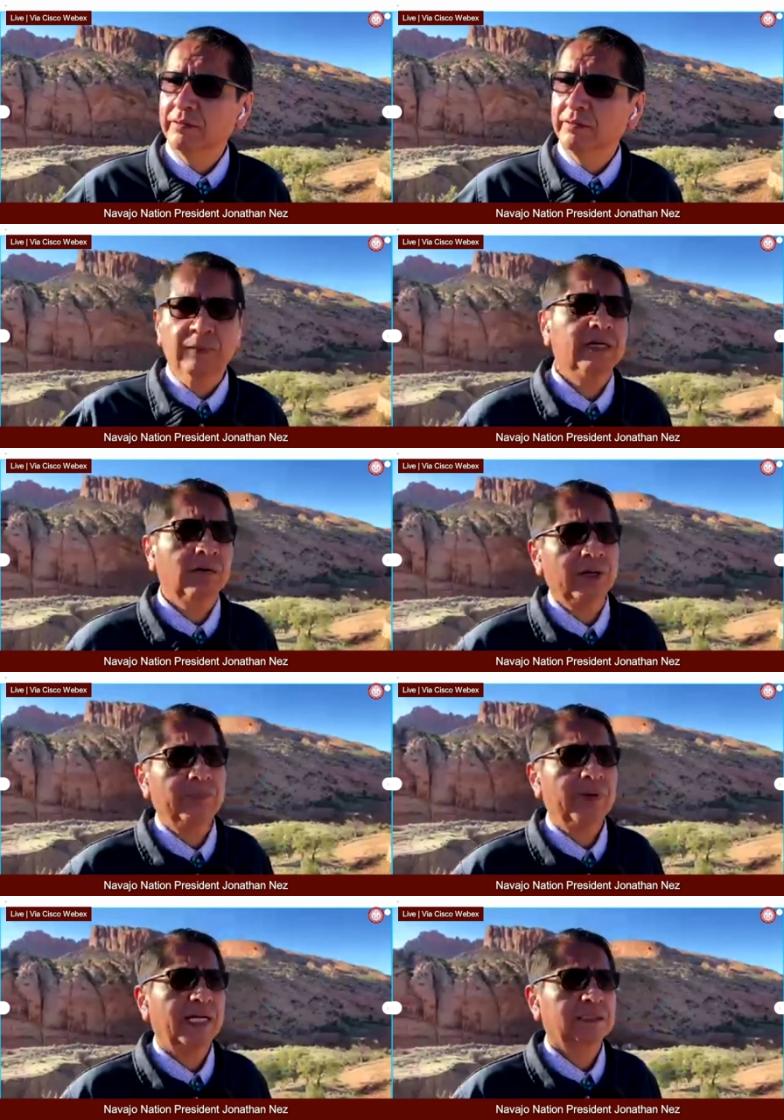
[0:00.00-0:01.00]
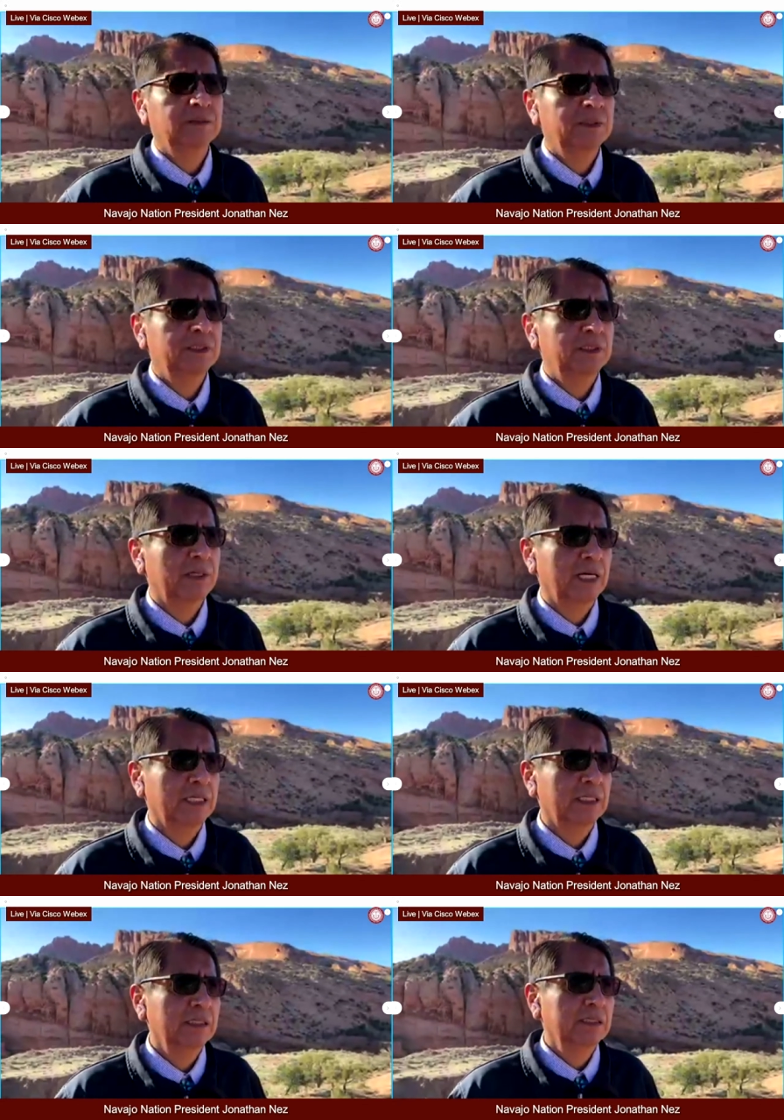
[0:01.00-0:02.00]
Making our way back to Window Rock.
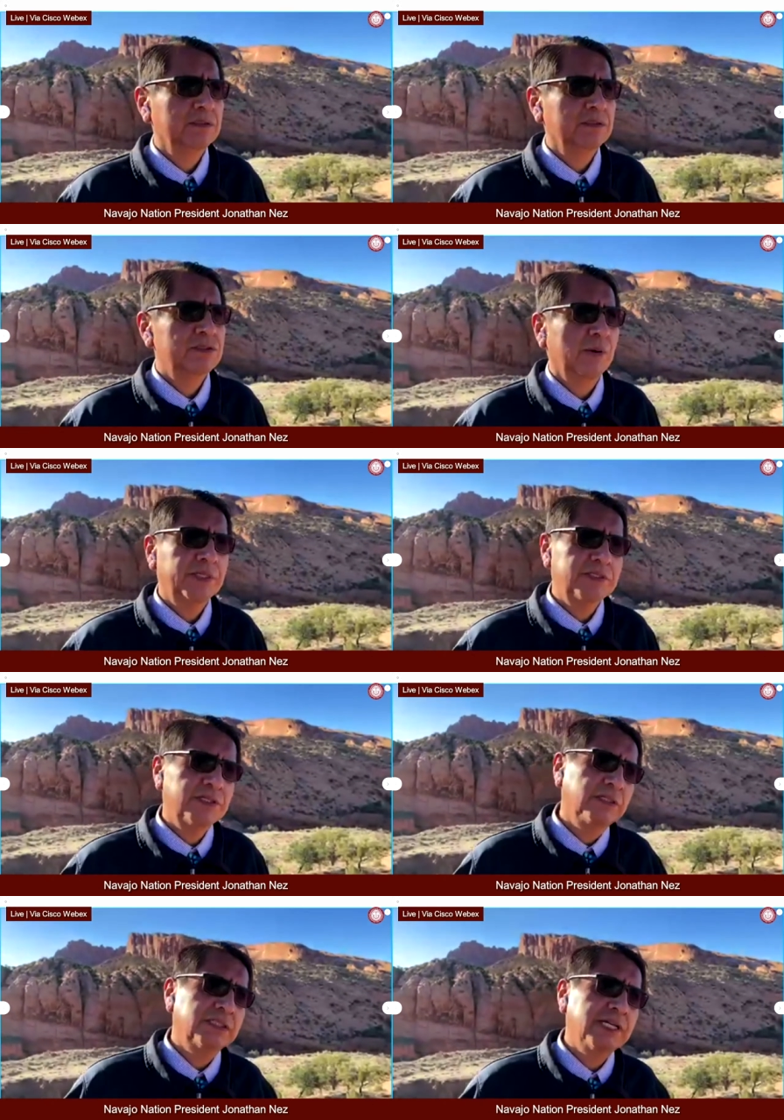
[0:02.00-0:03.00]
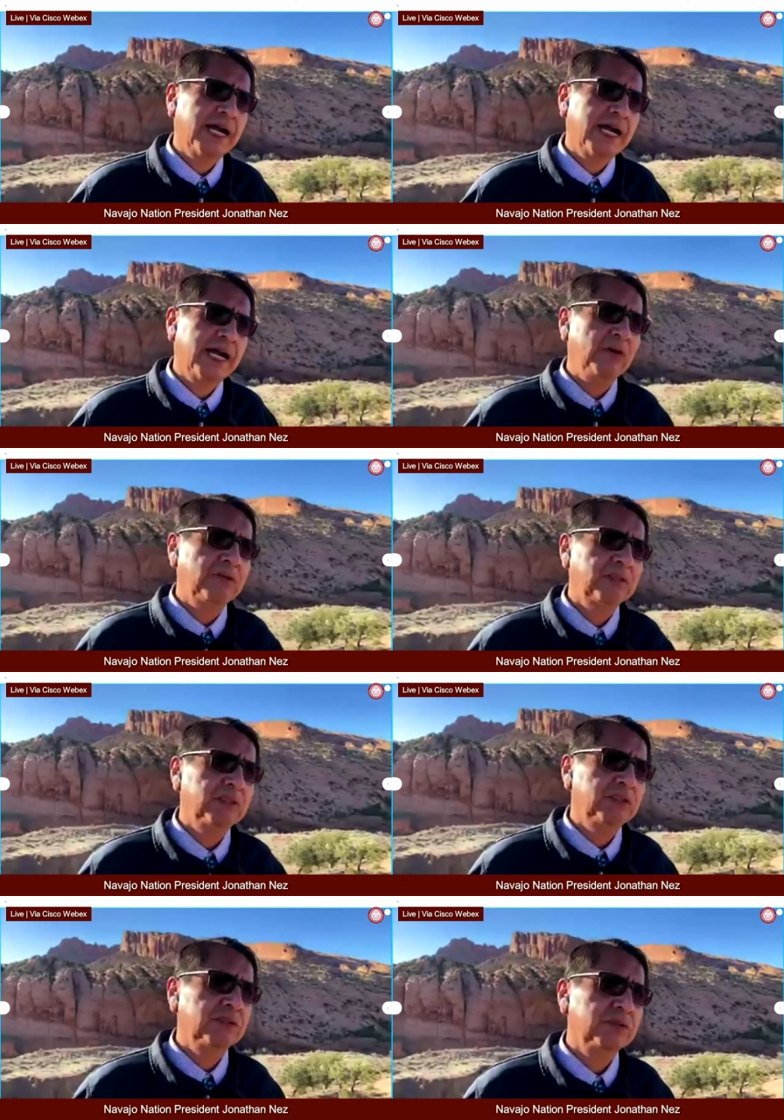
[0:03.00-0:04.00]
So I'm going to turn the time over
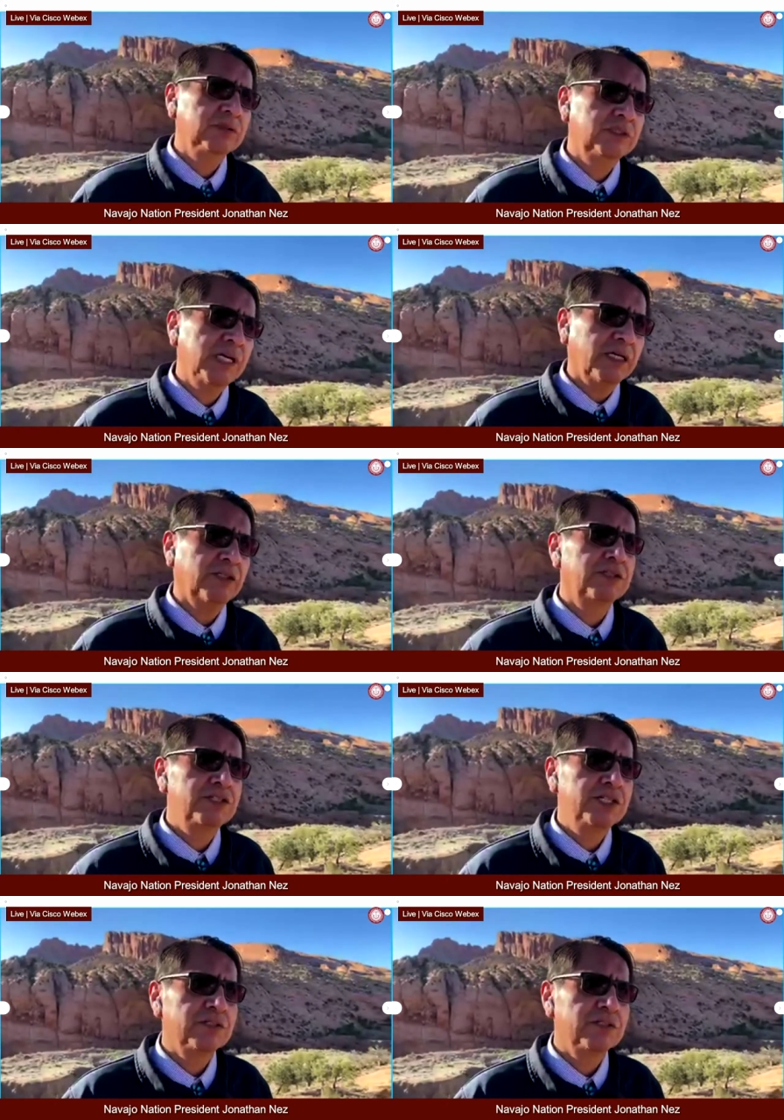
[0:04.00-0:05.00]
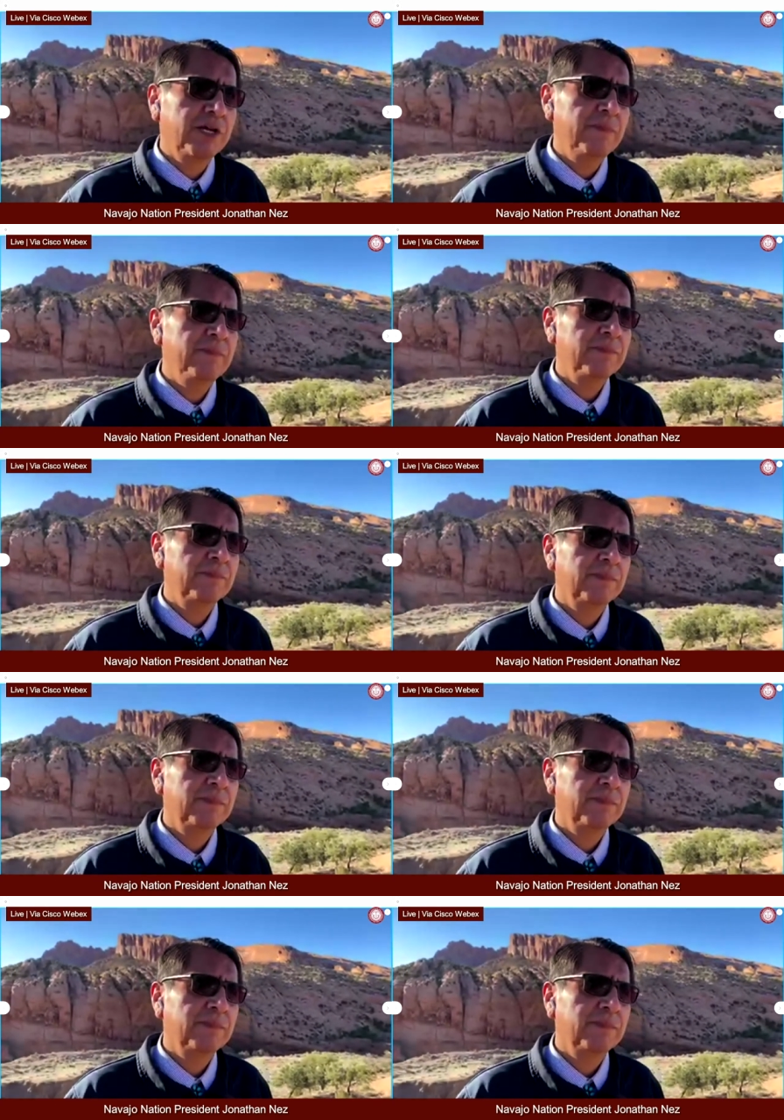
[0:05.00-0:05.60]
to Dr. Jill Jim.